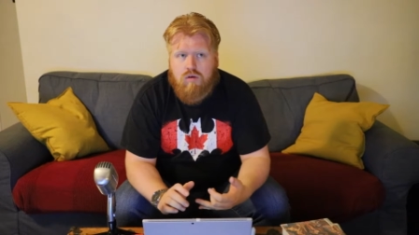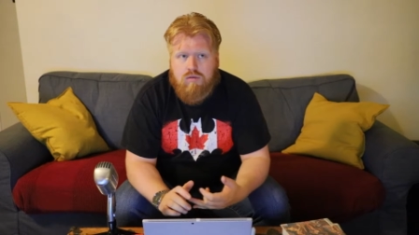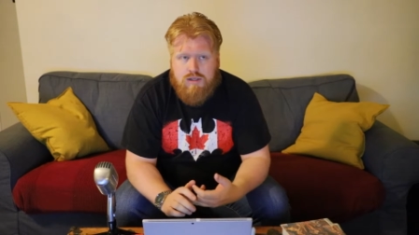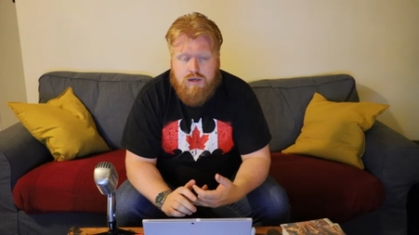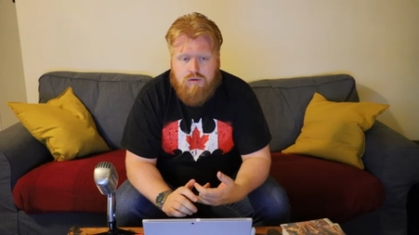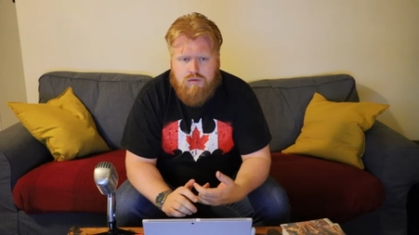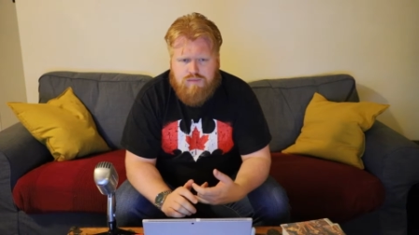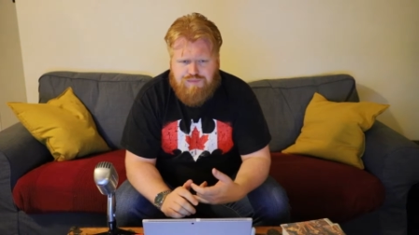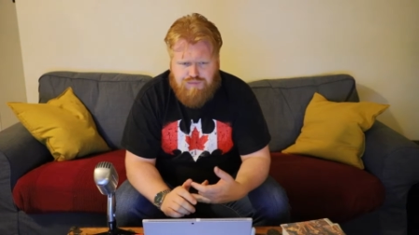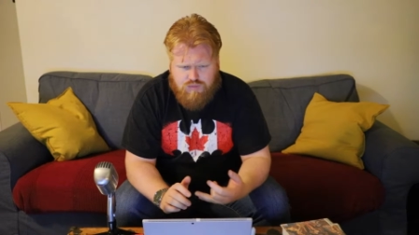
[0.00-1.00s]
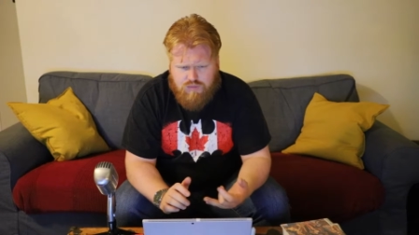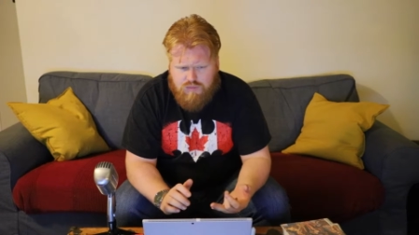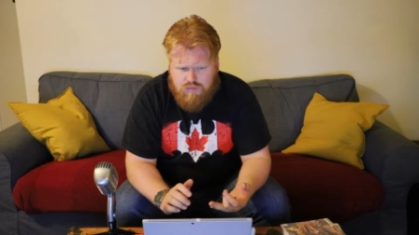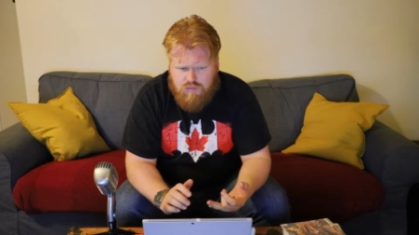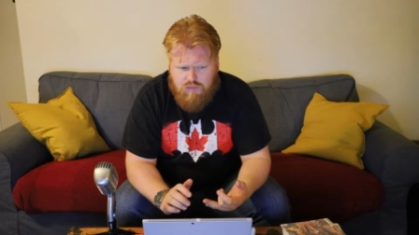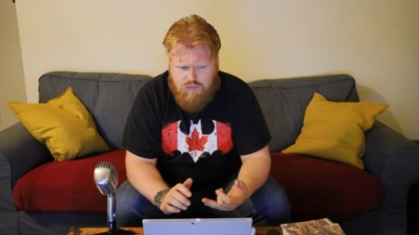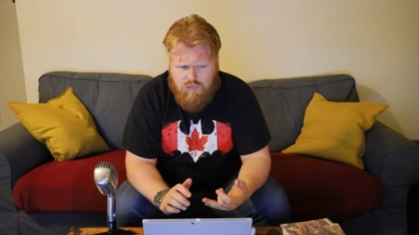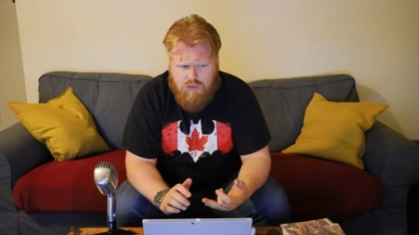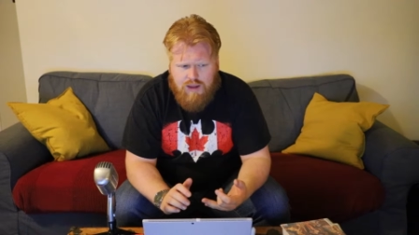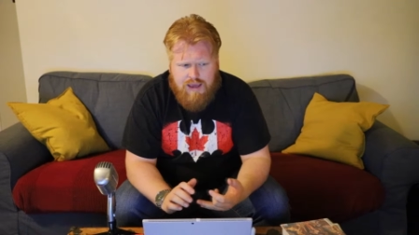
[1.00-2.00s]
goes out
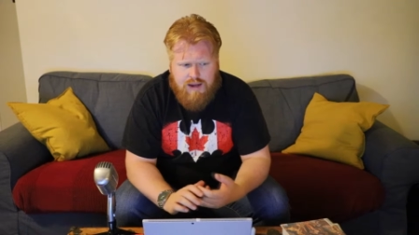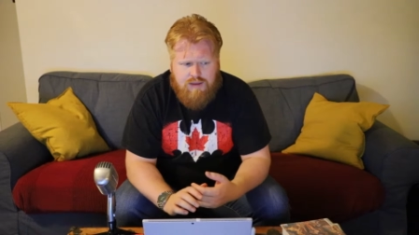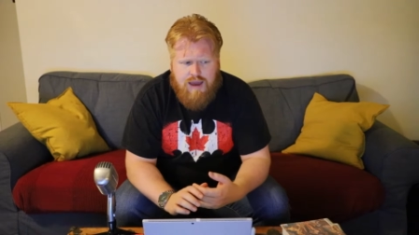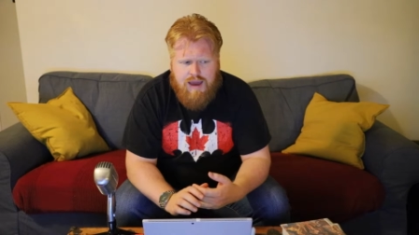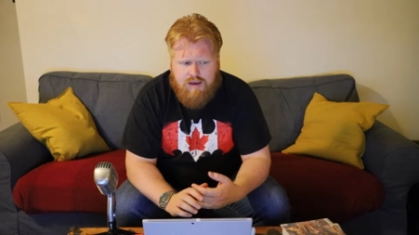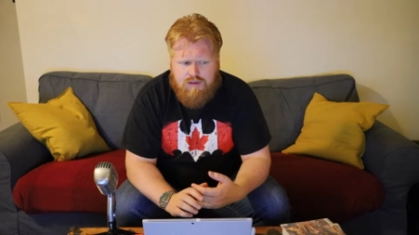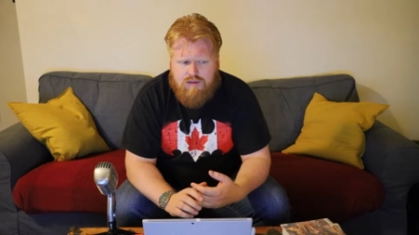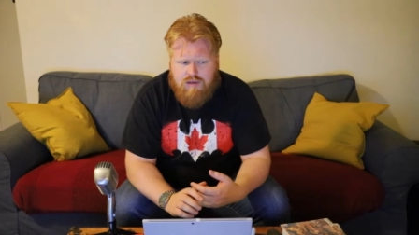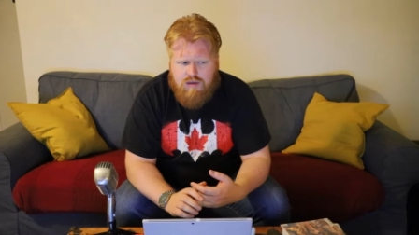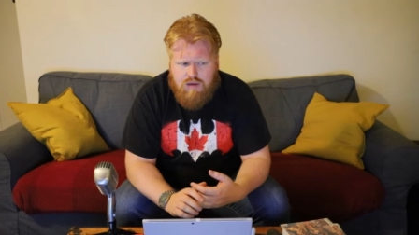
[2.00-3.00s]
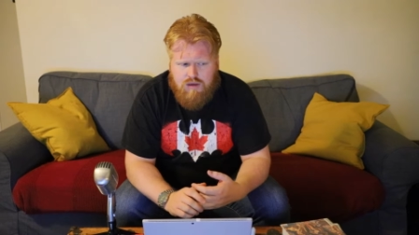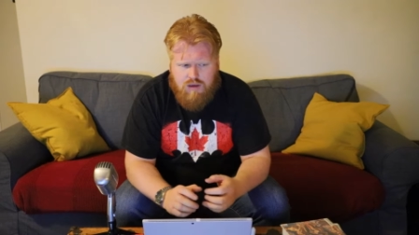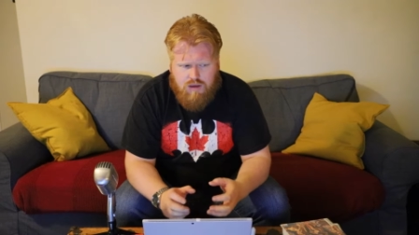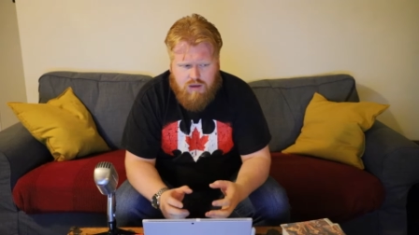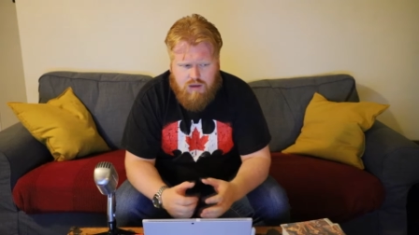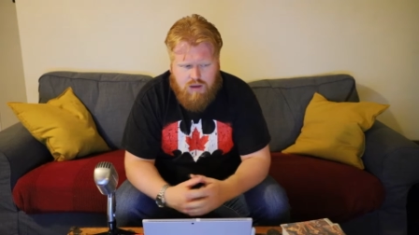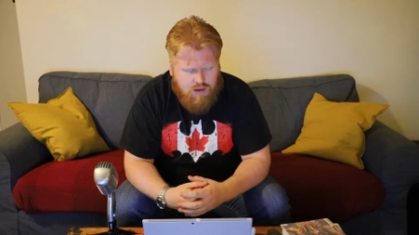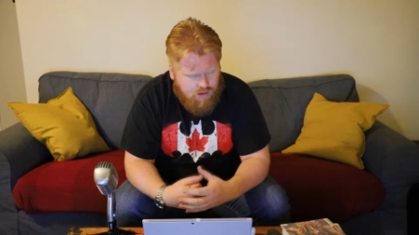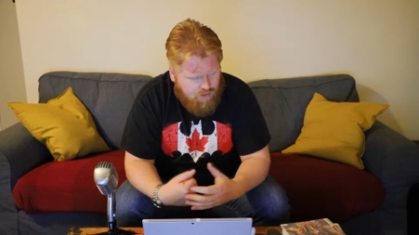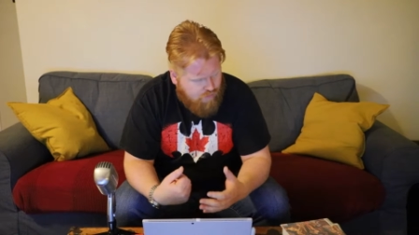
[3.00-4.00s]
and attacks.
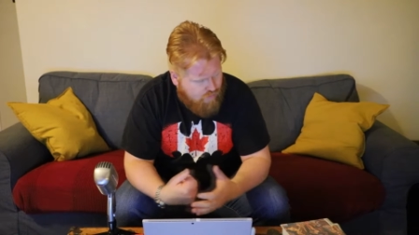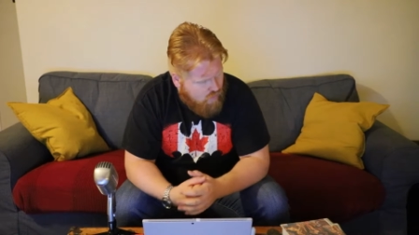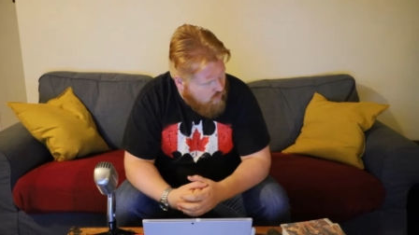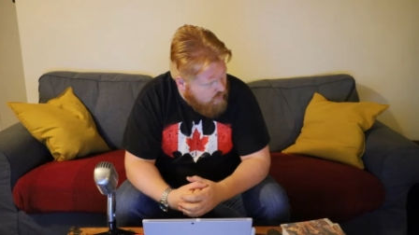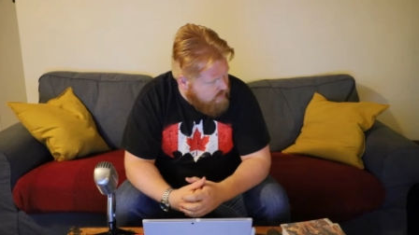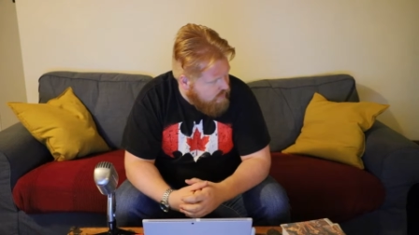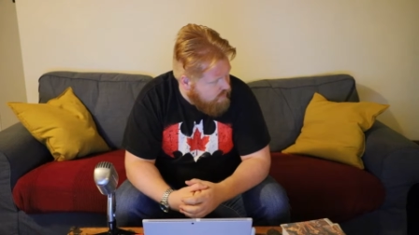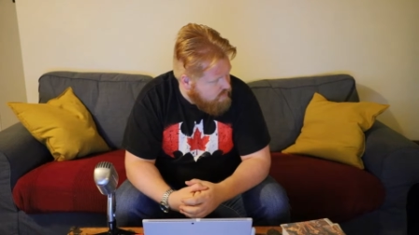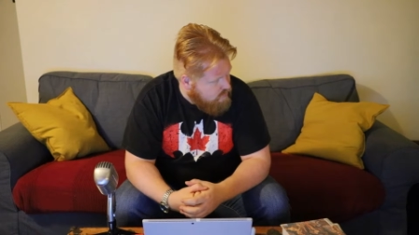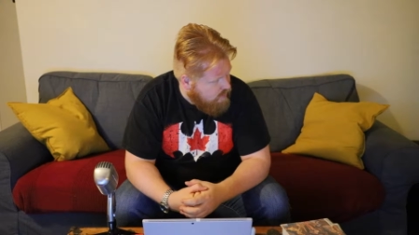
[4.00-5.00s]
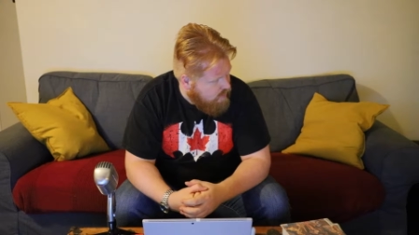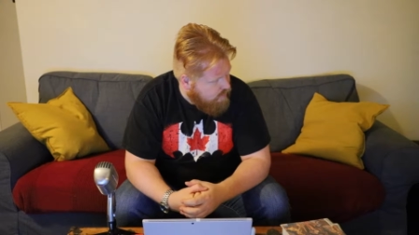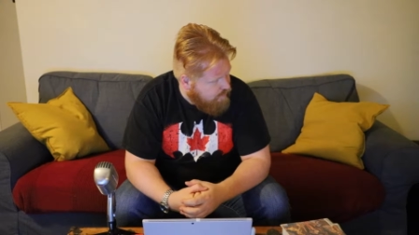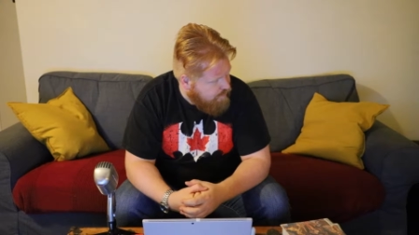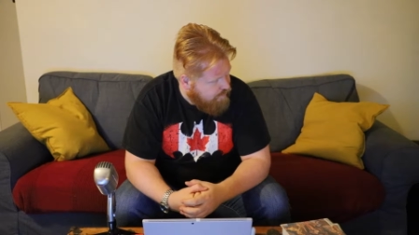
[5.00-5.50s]
Um, what's his name?